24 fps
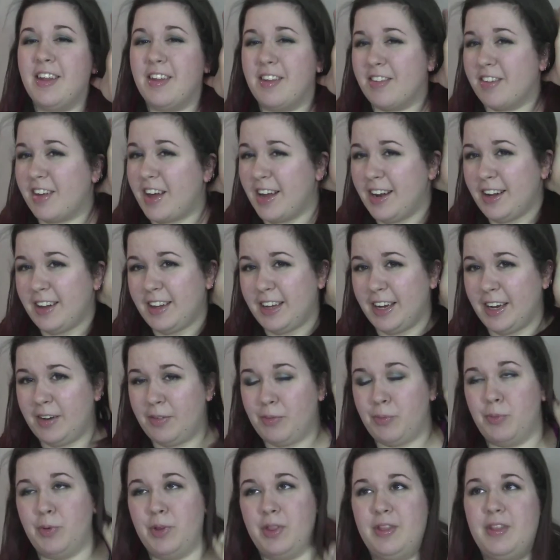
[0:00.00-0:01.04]
It's kind of
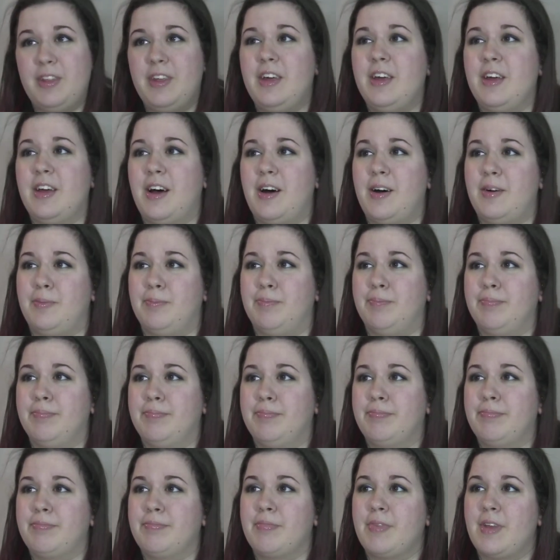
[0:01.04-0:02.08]
like with the um,
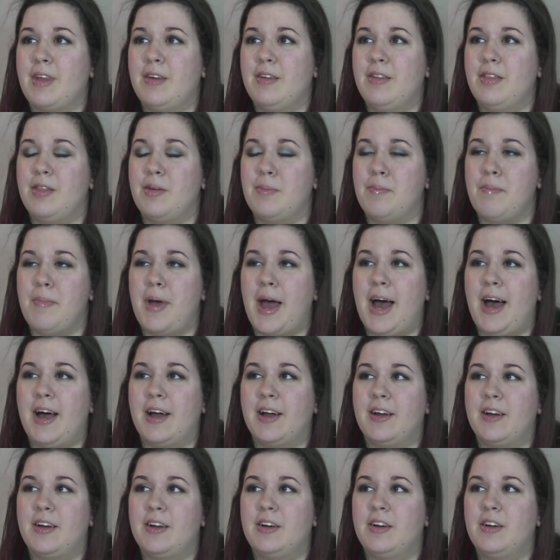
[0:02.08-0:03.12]
the
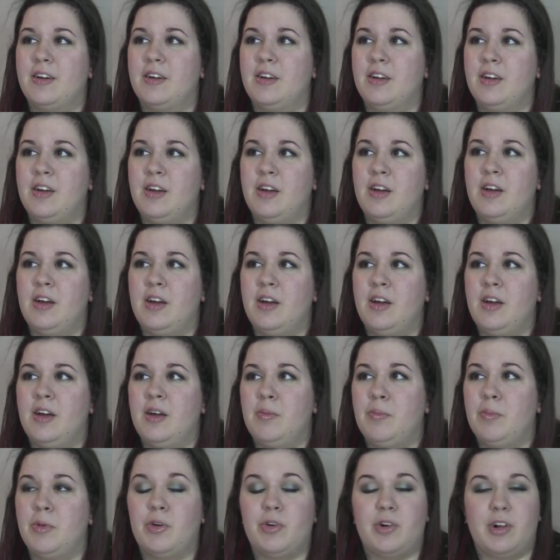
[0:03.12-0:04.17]
MAC
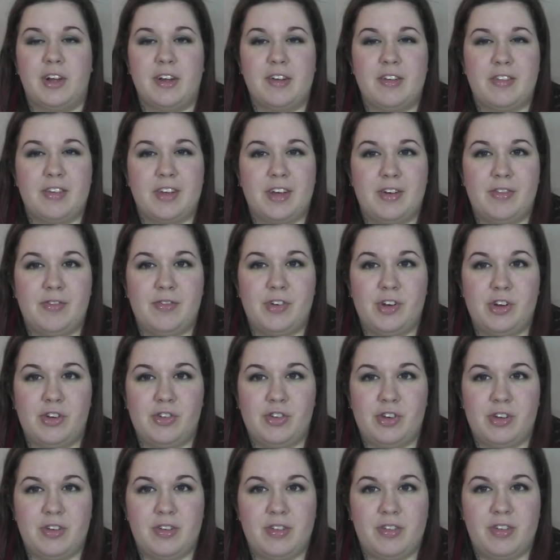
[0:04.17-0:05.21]
mineralized skin
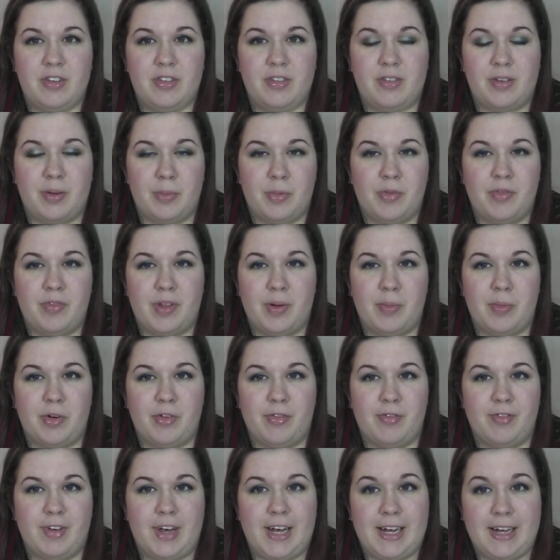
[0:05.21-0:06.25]
finishes, some of them
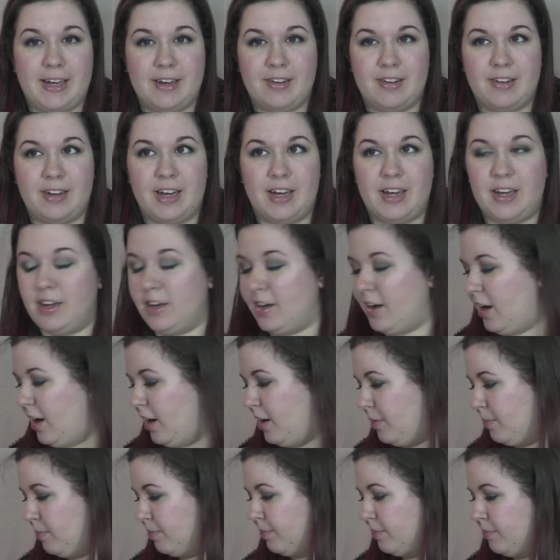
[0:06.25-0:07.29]
are veined, like
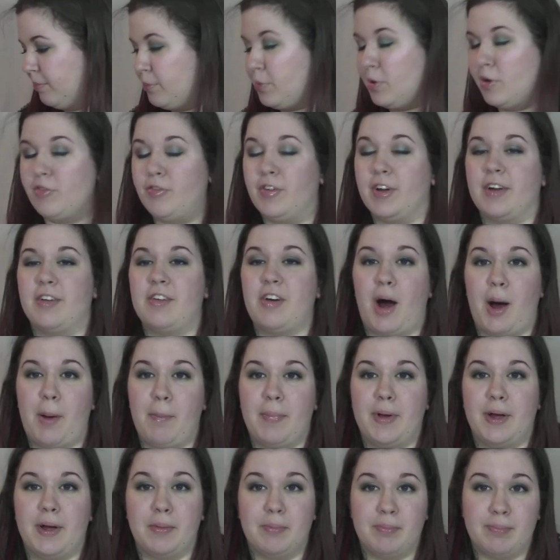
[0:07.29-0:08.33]
um, Perfect
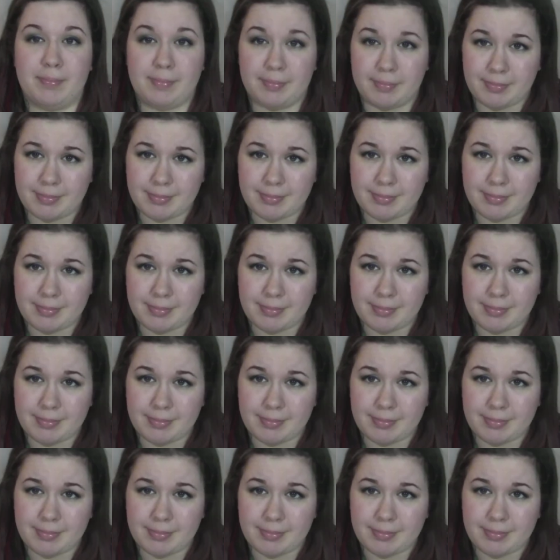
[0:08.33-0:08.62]
Topping.